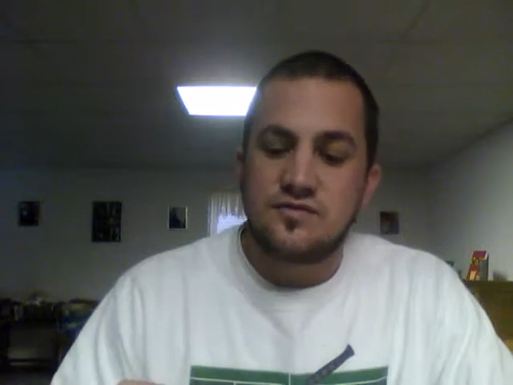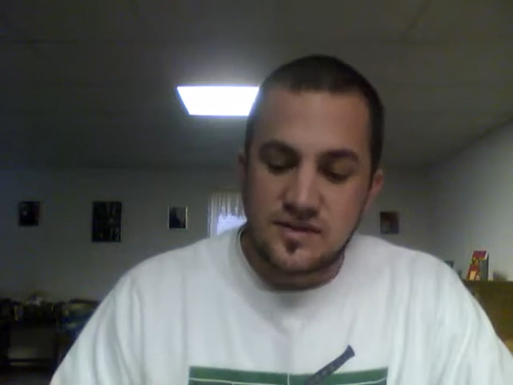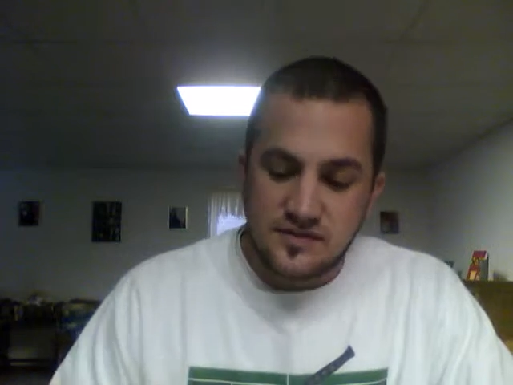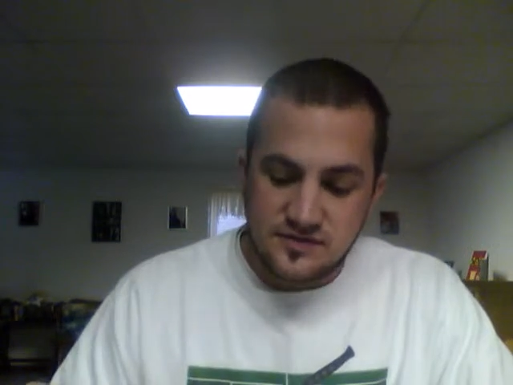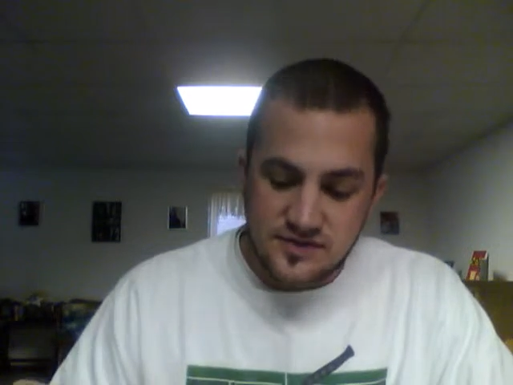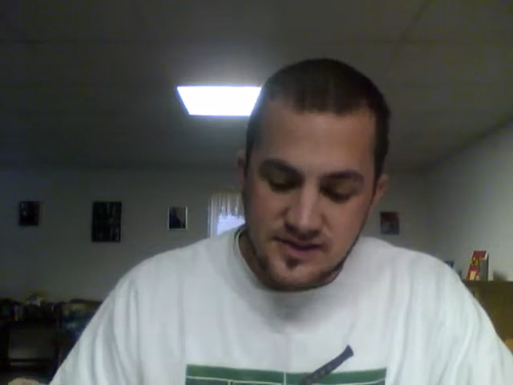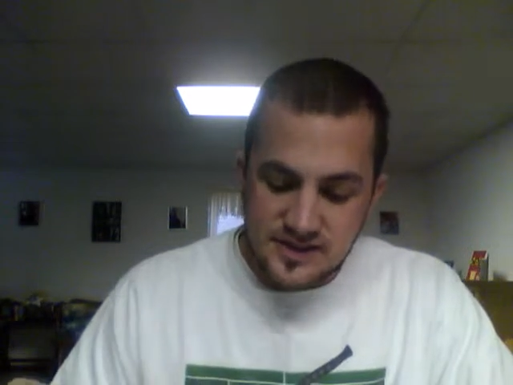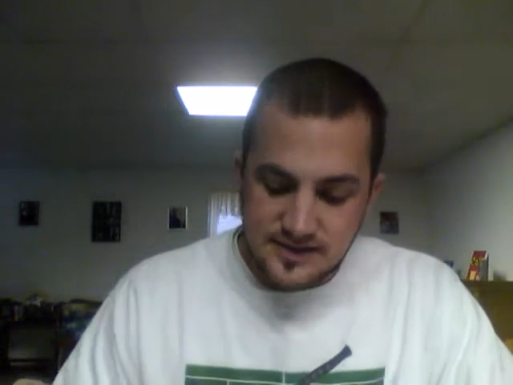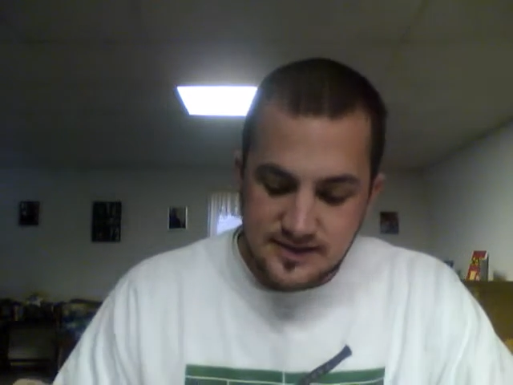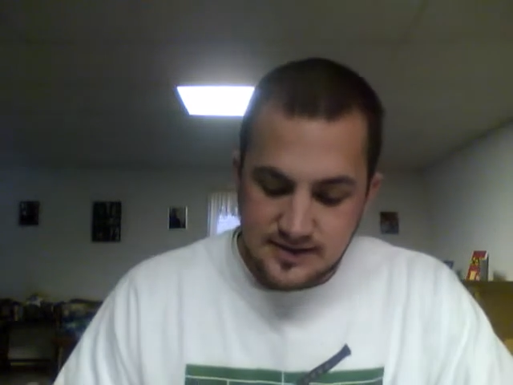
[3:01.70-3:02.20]

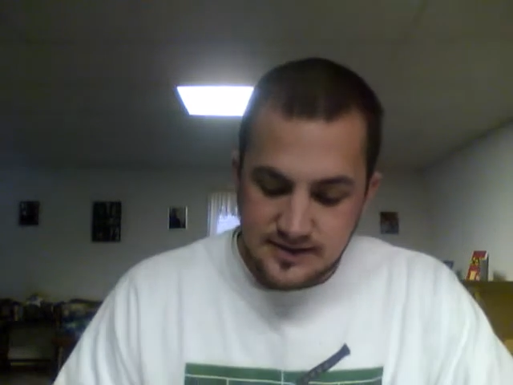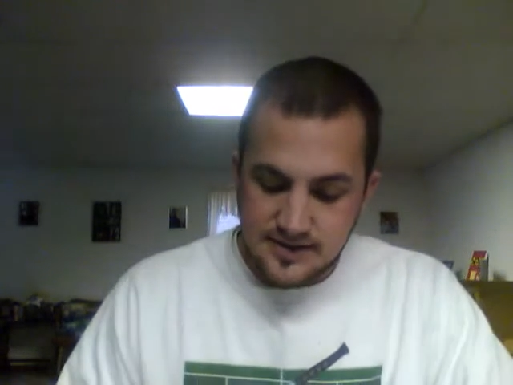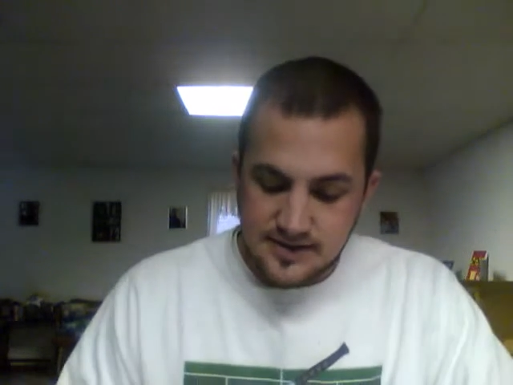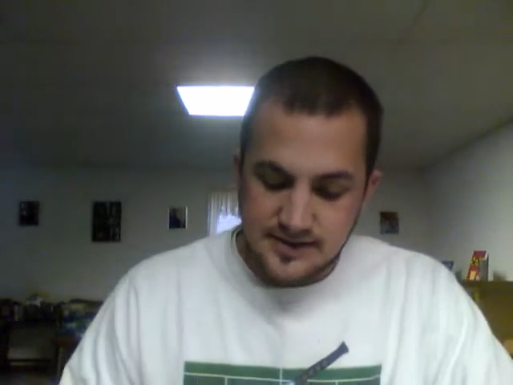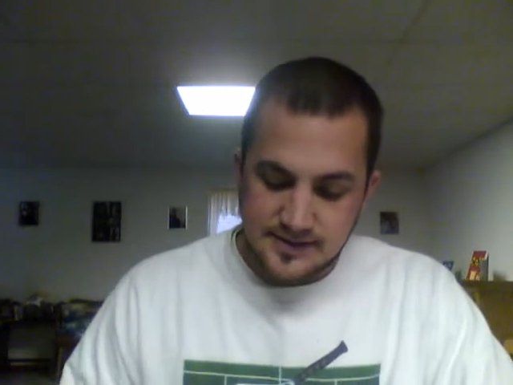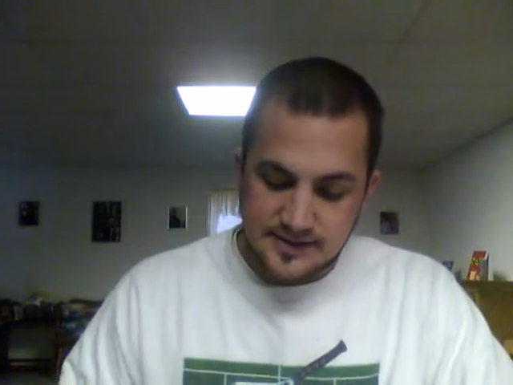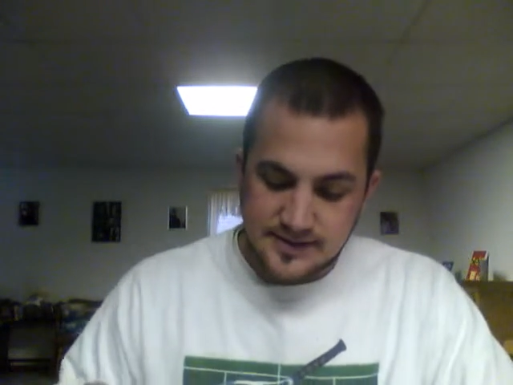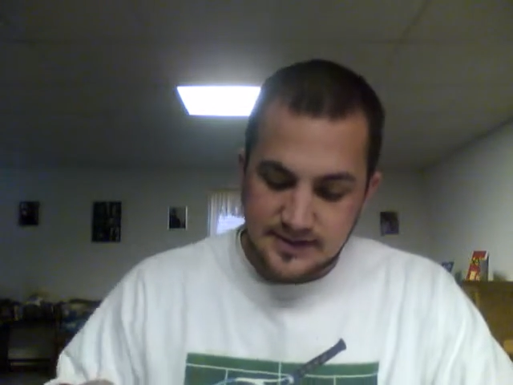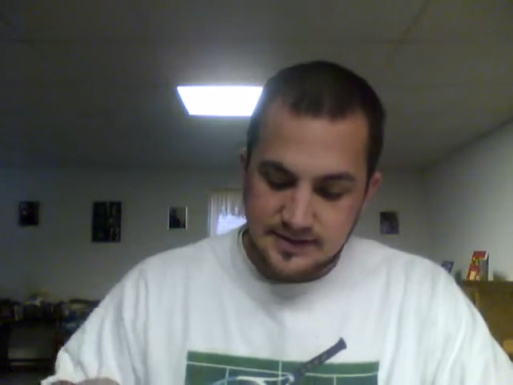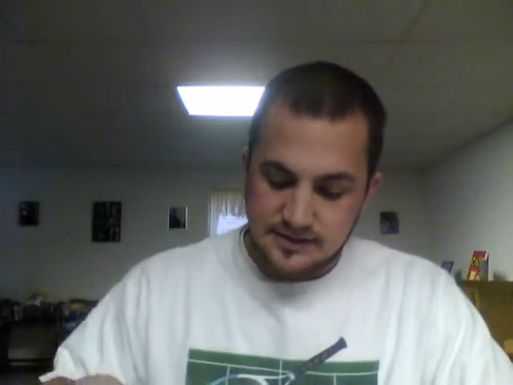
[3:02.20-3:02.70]
15 to
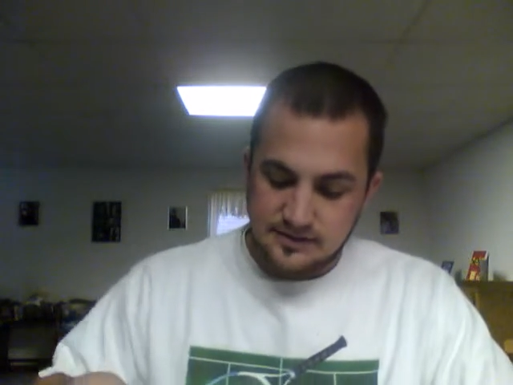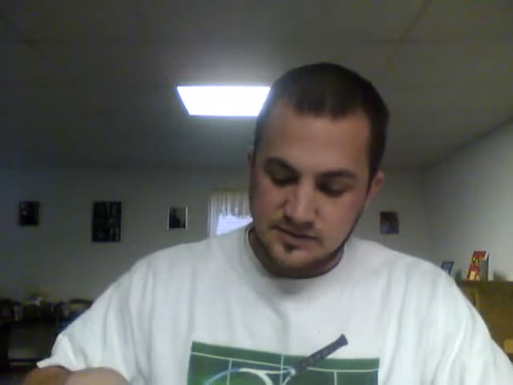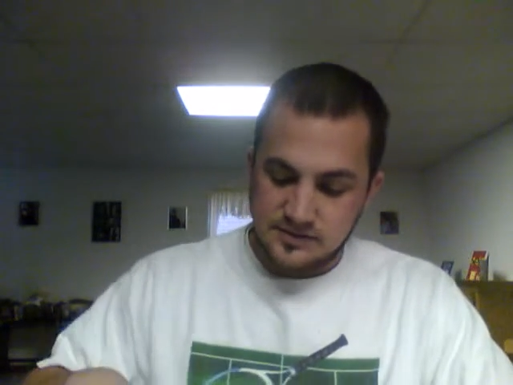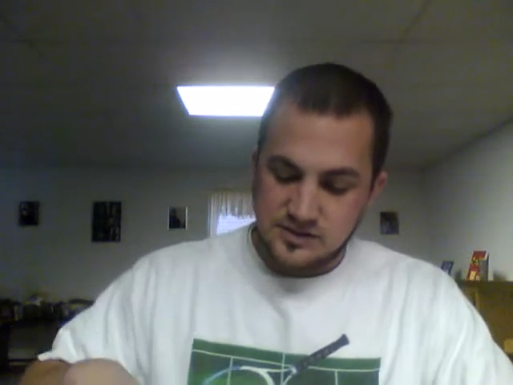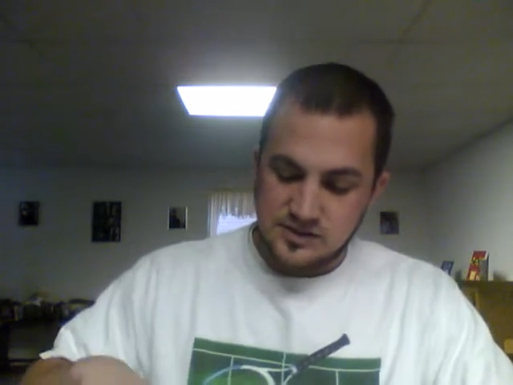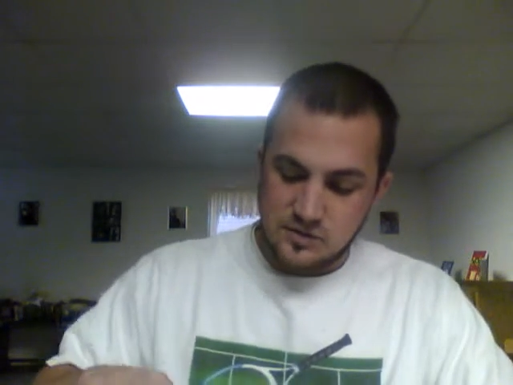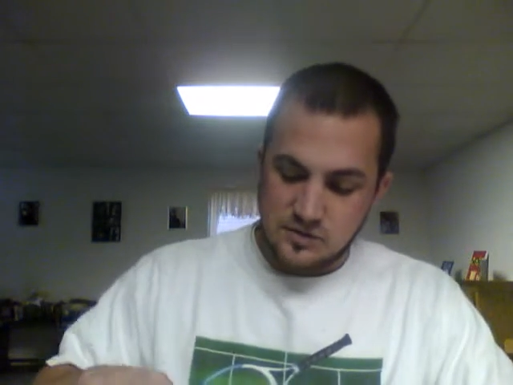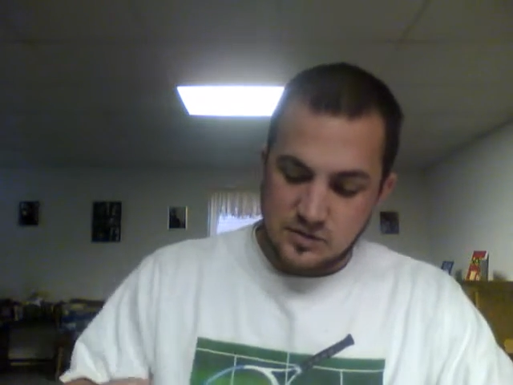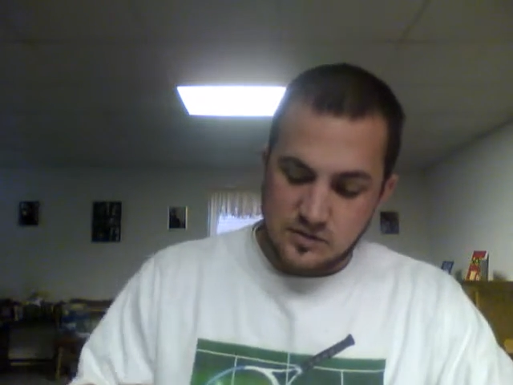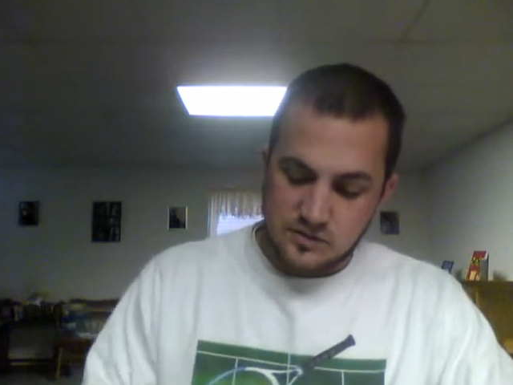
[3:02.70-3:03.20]
19,
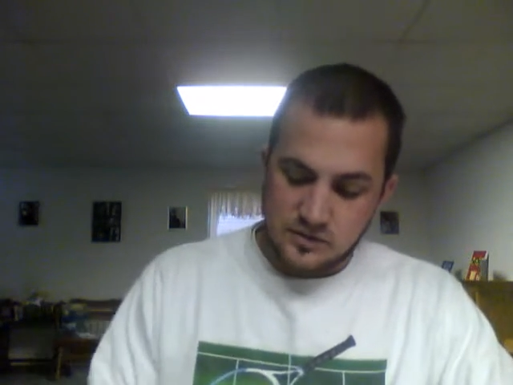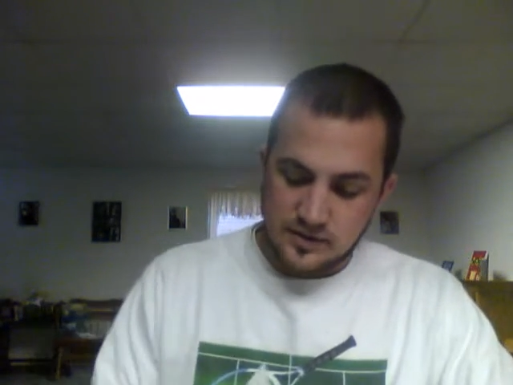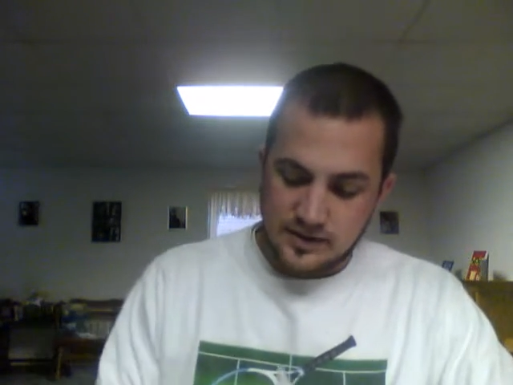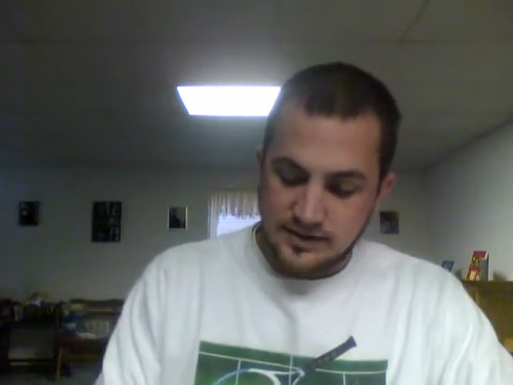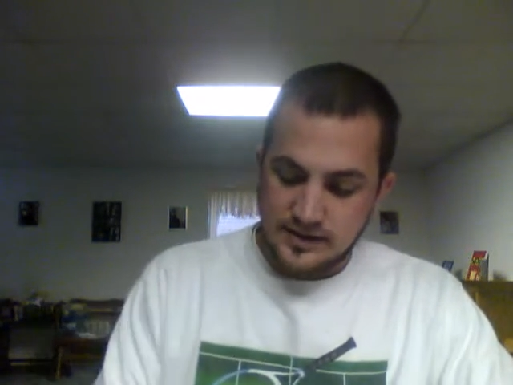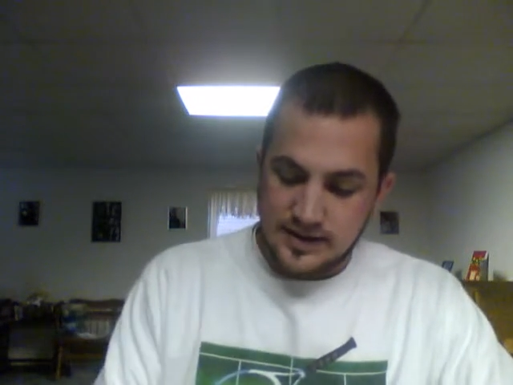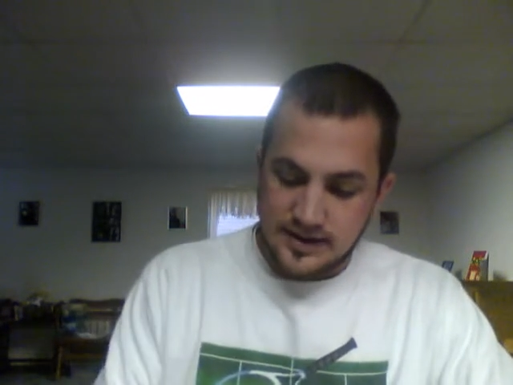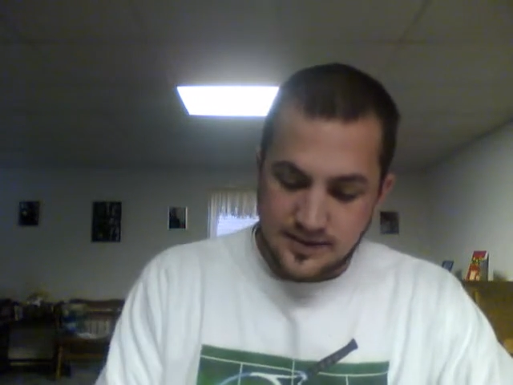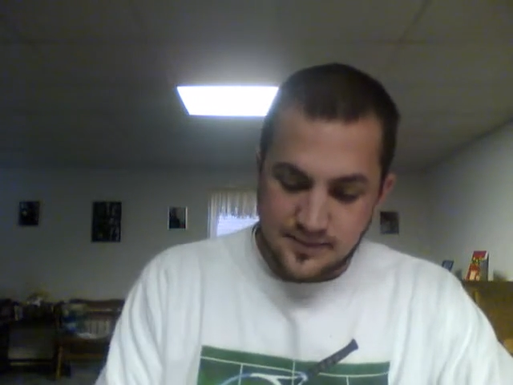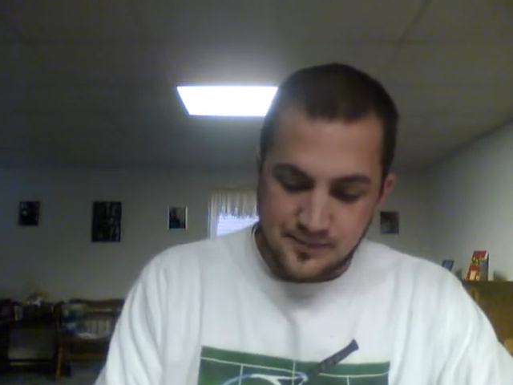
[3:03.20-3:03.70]
so on
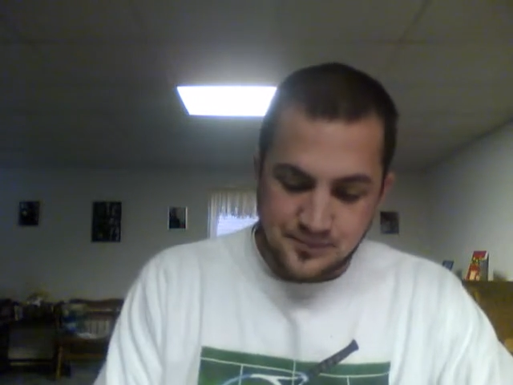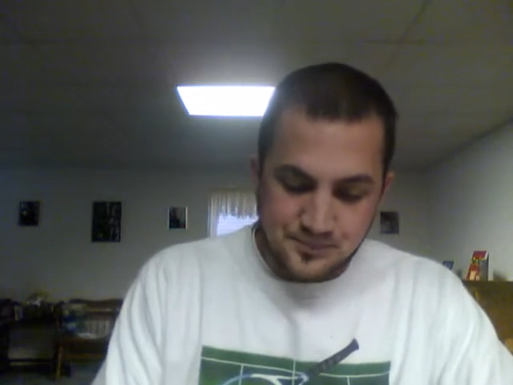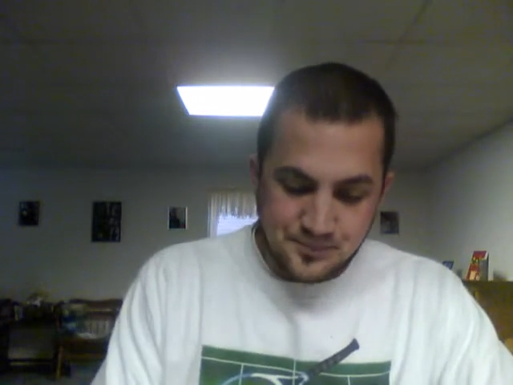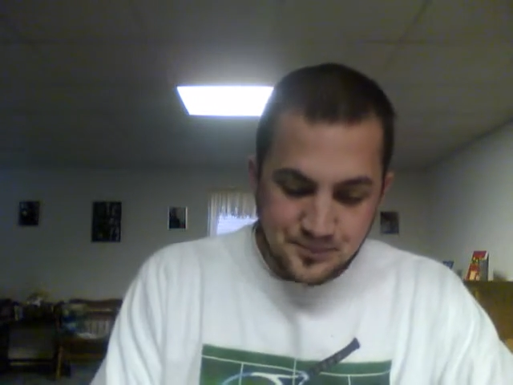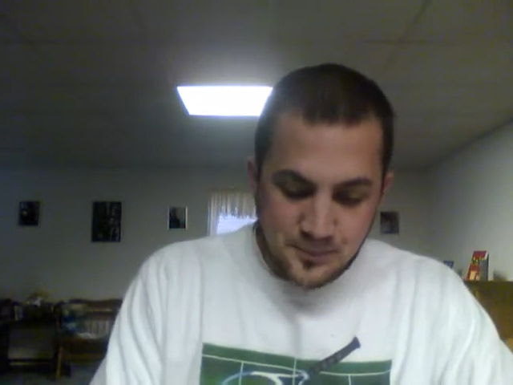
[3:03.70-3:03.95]
like that.